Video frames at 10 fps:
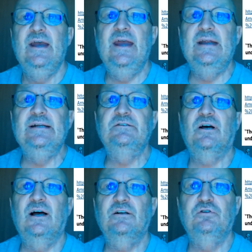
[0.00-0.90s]
And it
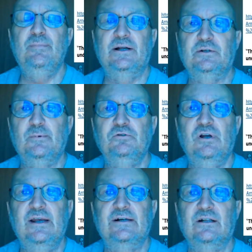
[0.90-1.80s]
talks about the
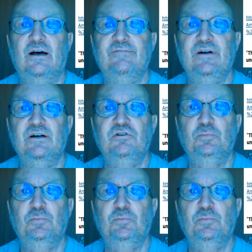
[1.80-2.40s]
Mosaic Law very